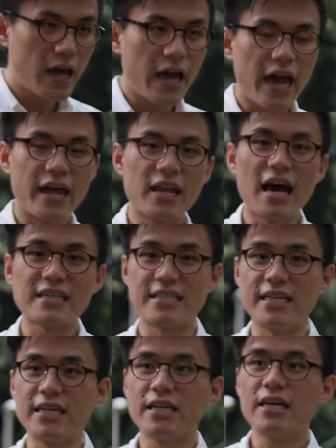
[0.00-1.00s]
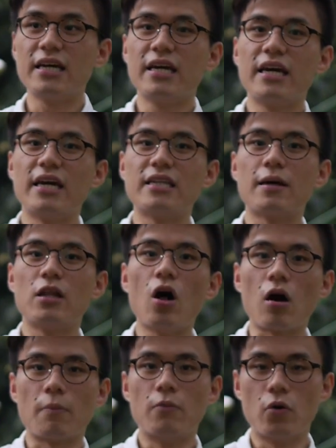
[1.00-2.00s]
And lastly, in the
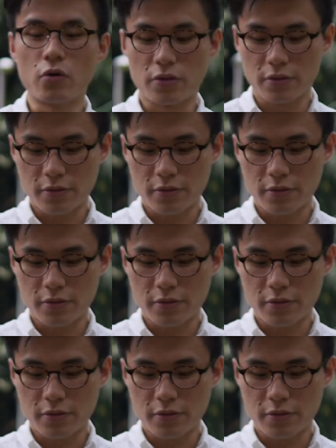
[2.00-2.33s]
lock mode,